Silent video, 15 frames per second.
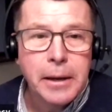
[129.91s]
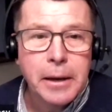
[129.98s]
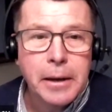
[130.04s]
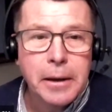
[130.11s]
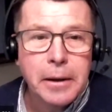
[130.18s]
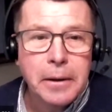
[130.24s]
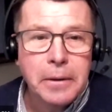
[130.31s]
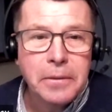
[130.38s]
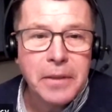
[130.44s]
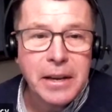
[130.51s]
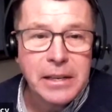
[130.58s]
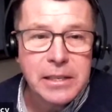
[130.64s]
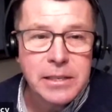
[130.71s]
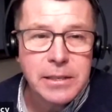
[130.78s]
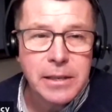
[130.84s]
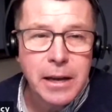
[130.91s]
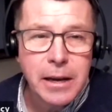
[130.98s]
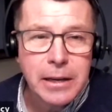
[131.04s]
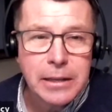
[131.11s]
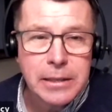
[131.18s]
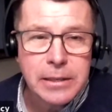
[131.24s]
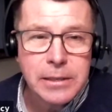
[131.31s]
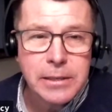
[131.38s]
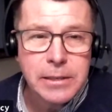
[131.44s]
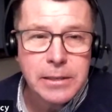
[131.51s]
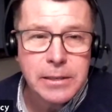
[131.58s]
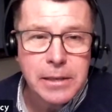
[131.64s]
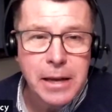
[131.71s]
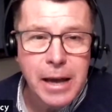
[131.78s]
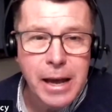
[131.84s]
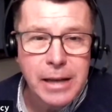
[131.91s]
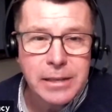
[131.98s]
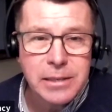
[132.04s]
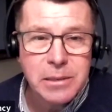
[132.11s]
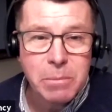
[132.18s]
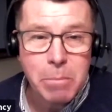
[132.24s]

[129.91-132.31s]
That site has